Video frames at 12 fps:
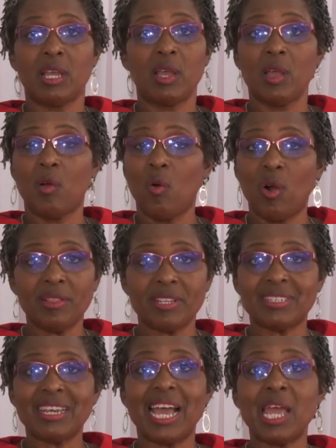All the
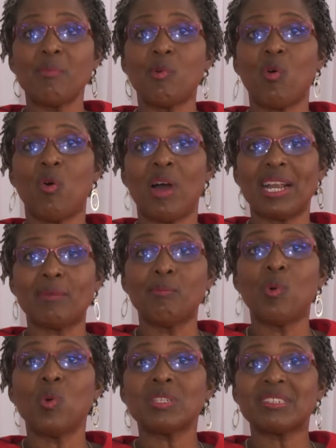time, or at
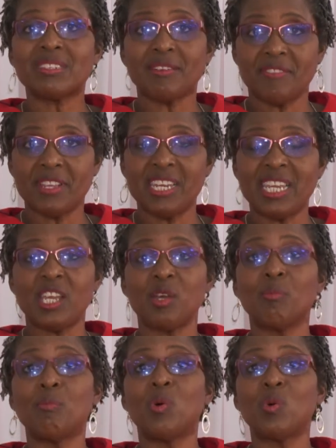most of the day,
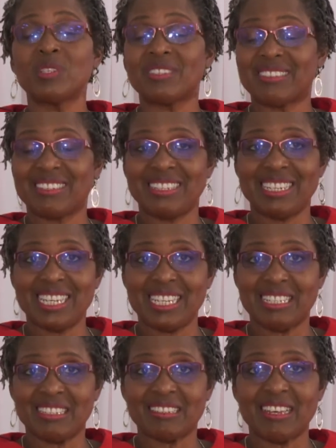most
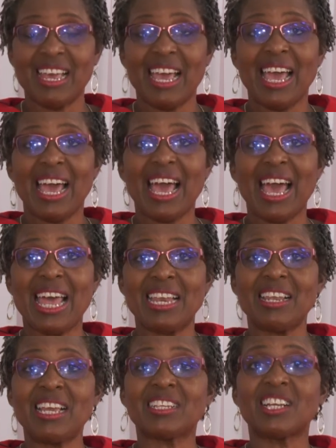days.
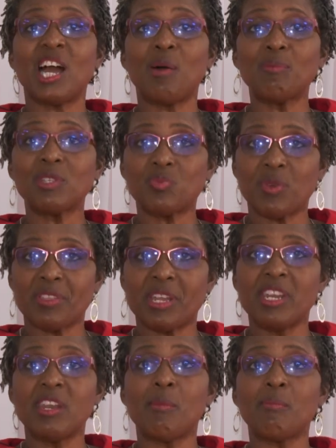And it comes with a
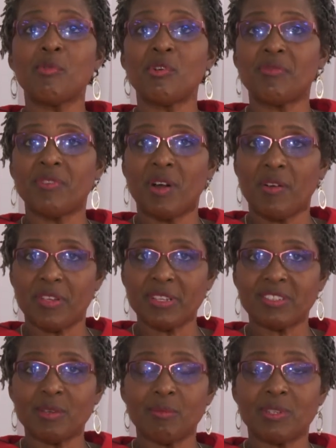number of other
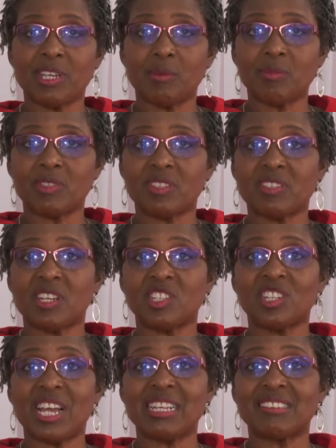symptoms,
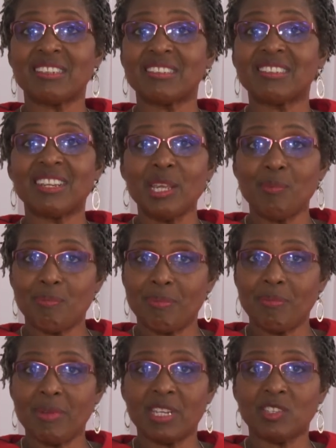such as sleep
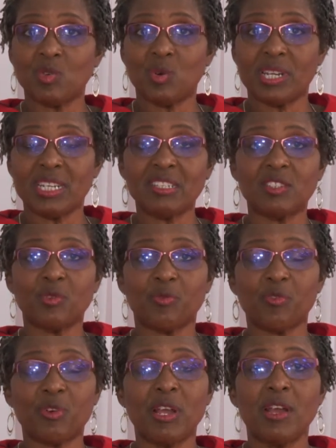disorders. So
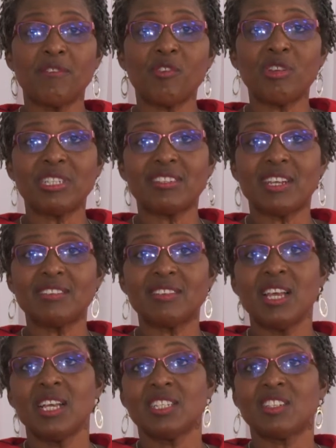for instance,
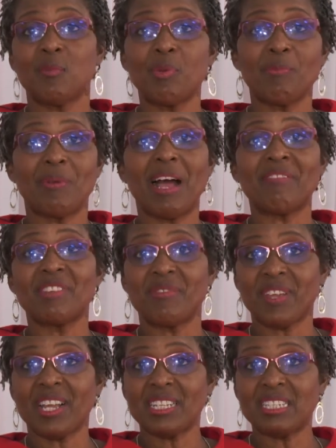some people have
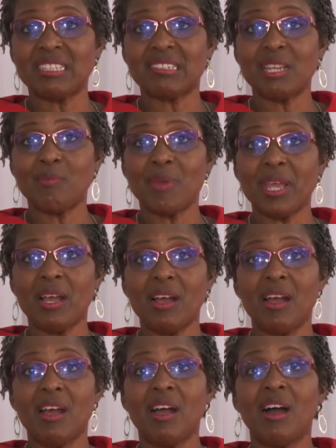difficulty sleeping,
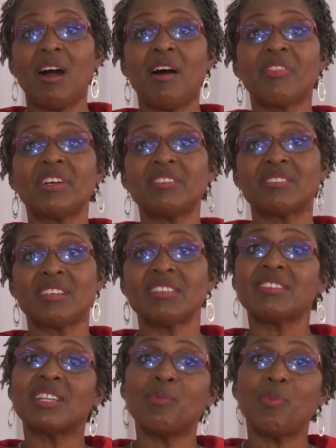others
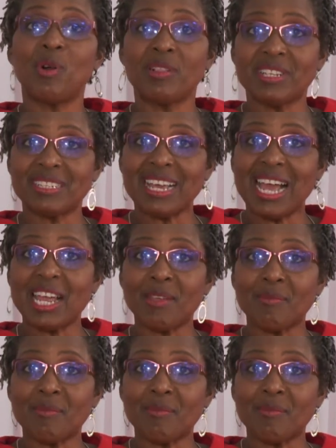sleep all the time.